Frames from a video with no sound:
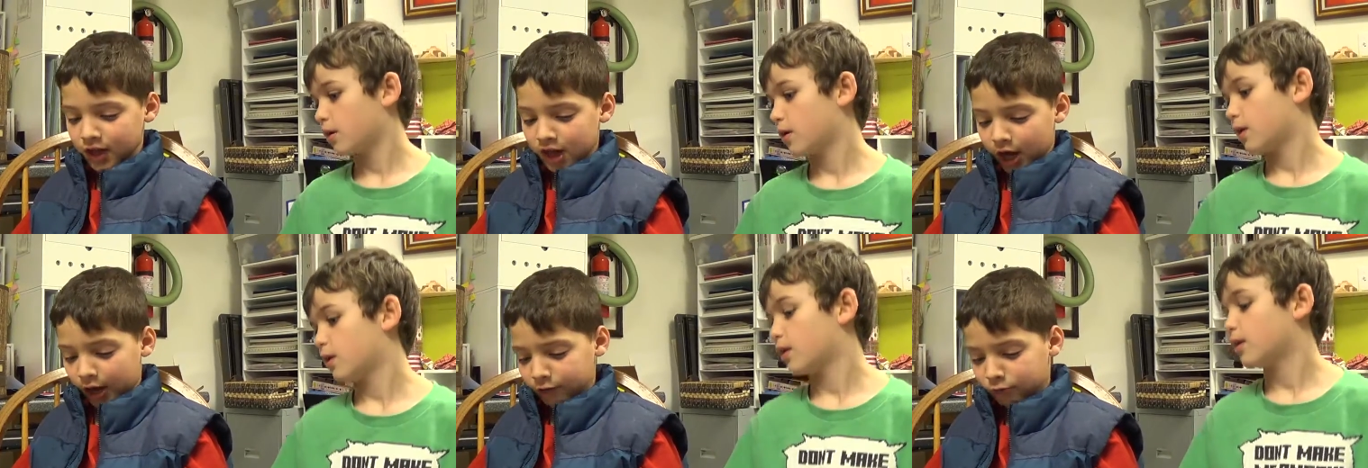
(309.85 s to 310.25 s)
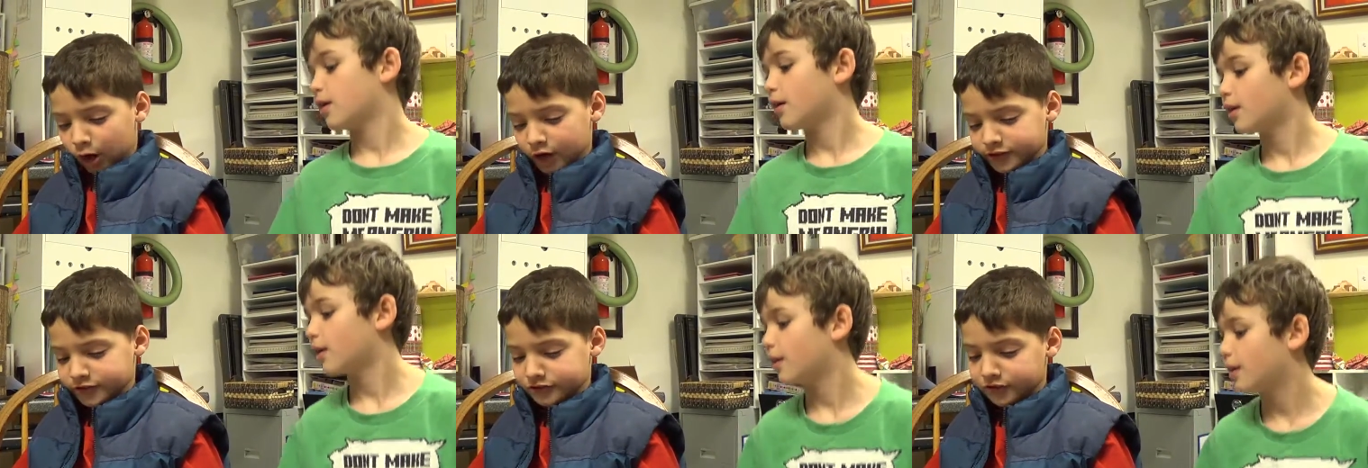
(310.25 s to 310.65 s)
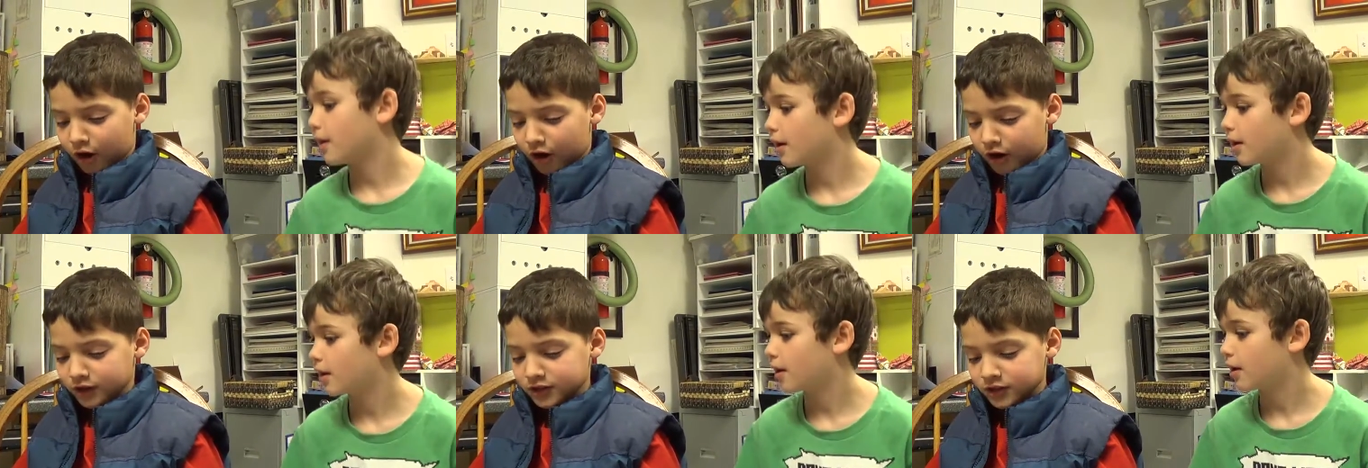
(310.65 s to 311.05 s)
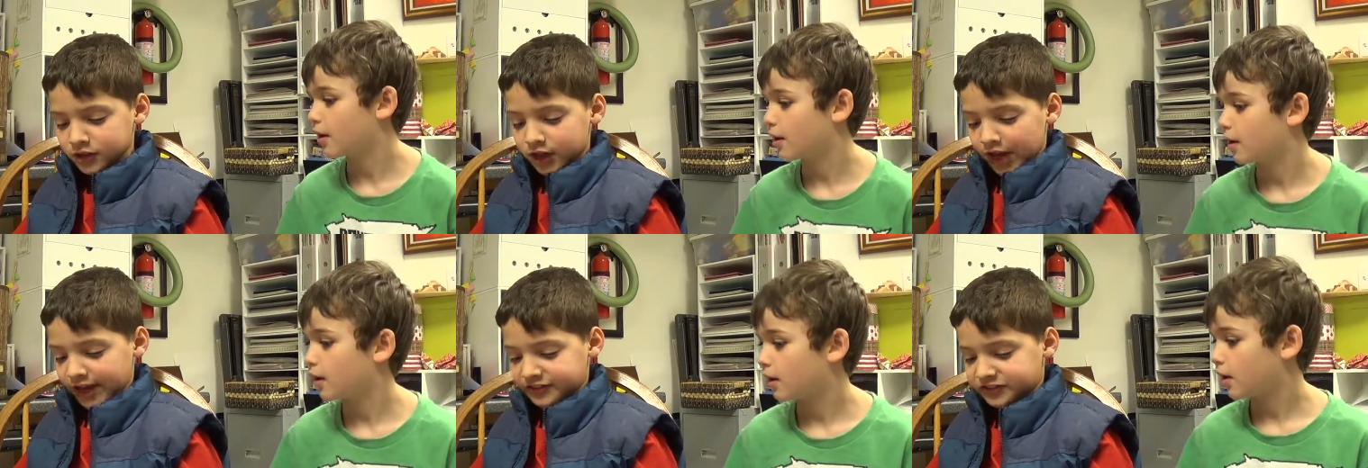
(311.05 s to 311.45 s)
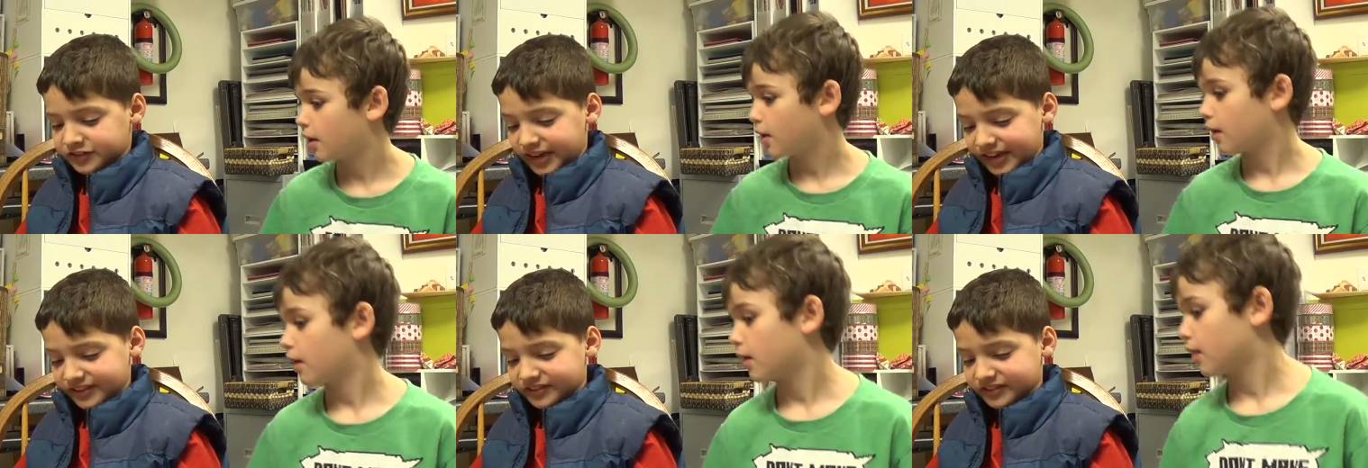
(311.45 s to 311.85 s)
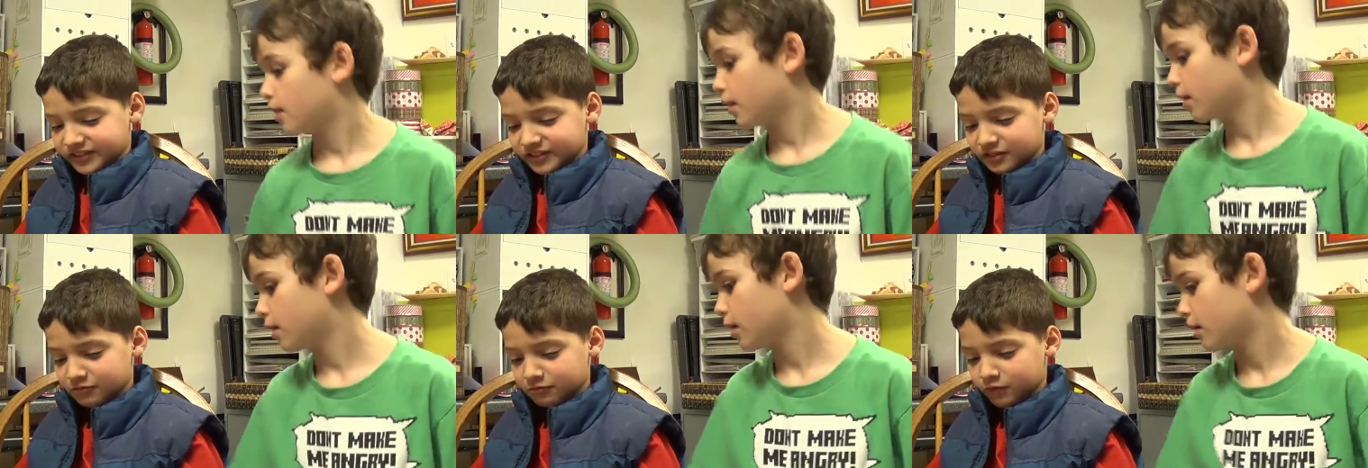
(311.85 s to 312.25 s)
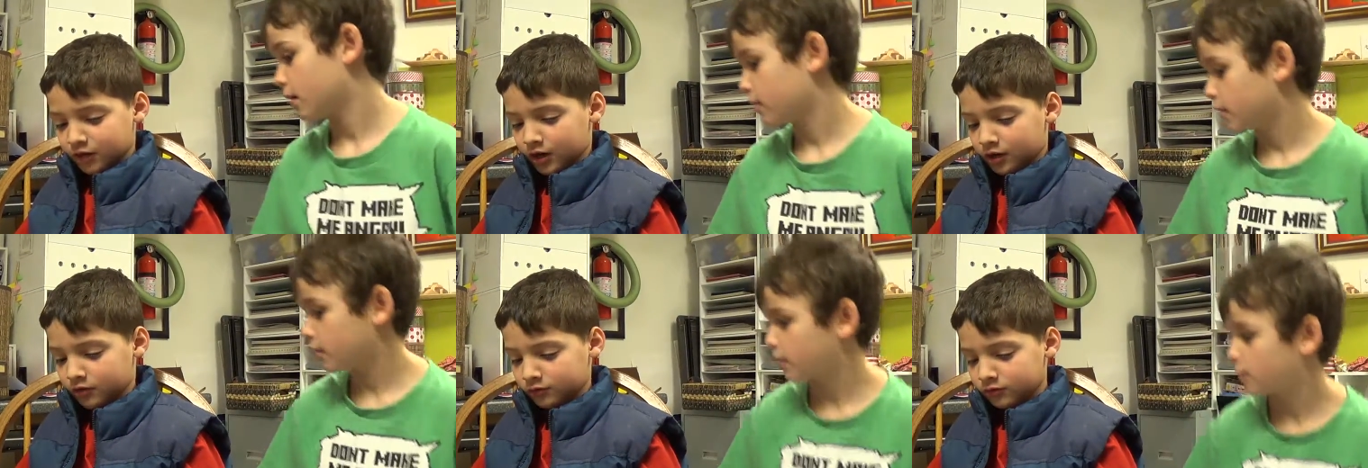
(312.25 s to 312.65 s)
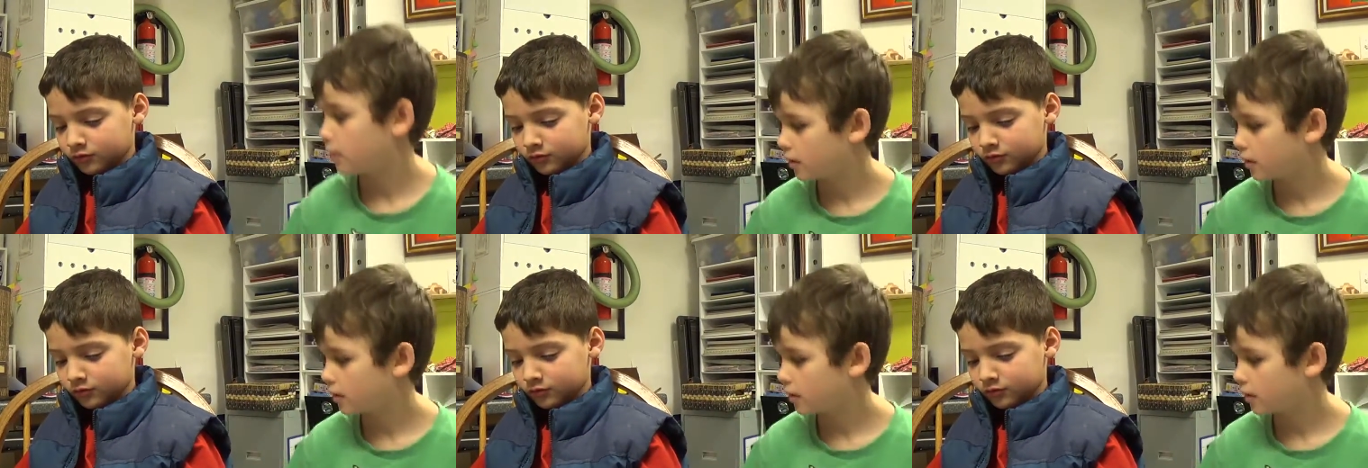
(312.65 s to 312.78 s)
Speaker 1: a Watchdog, a Chinks, wow,